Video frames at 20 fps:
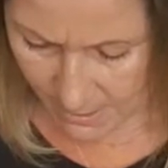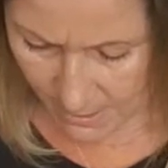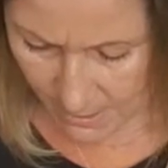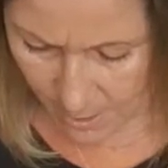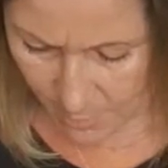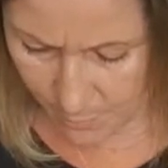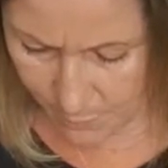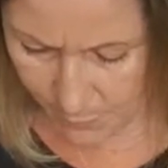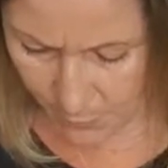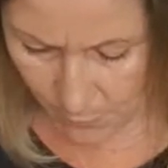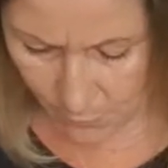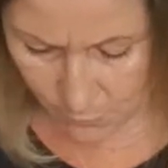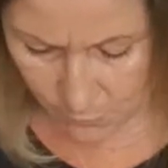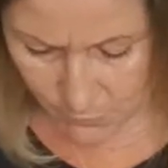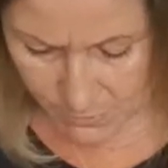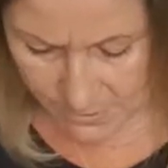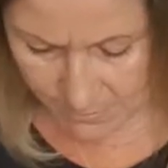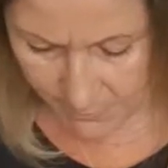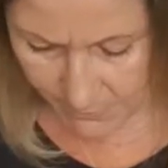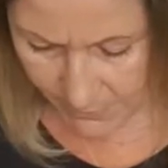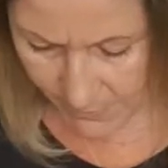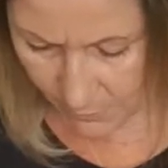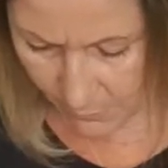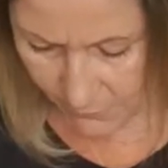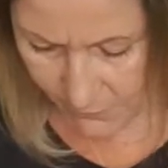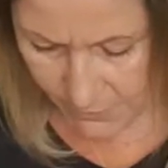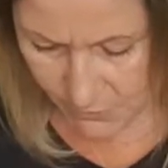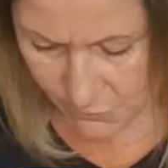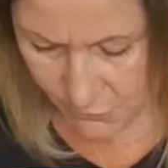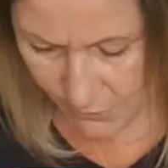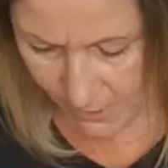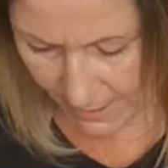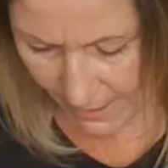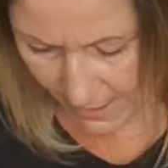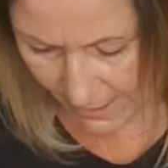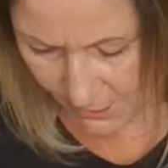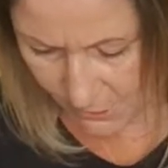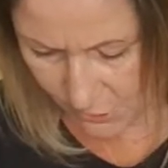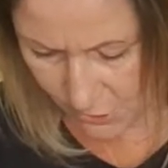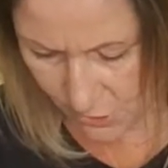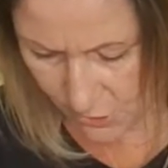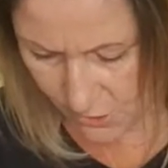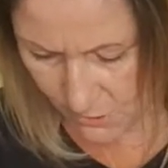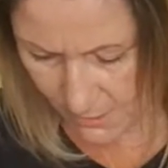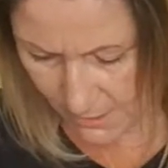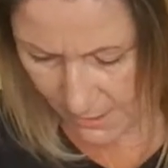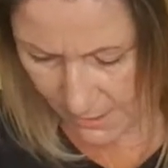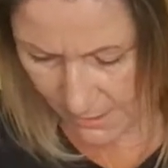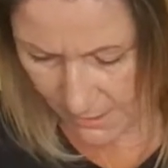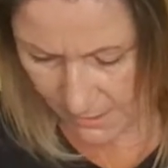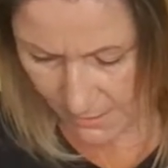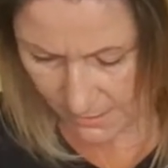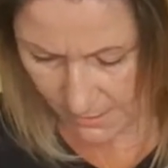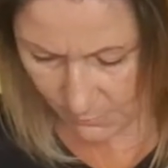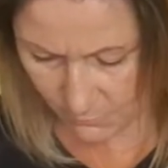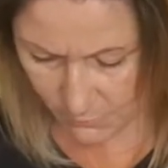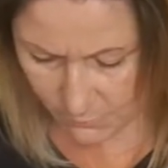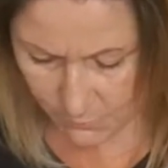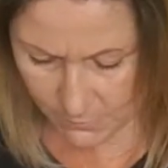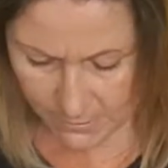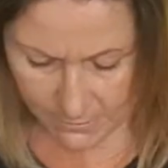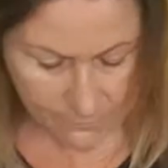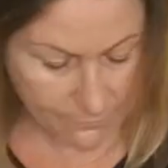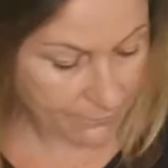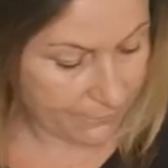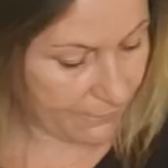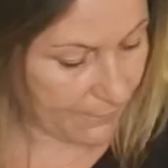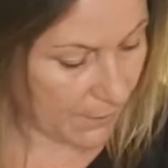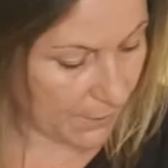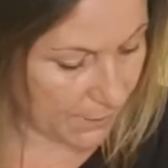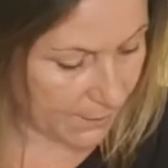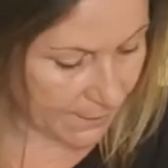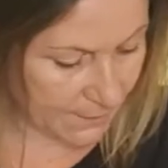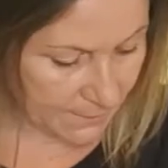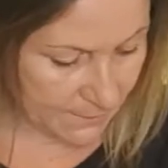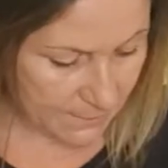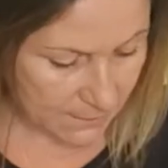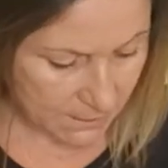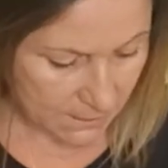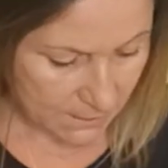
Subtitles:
a book or something with a straight edge to it. That would work fine.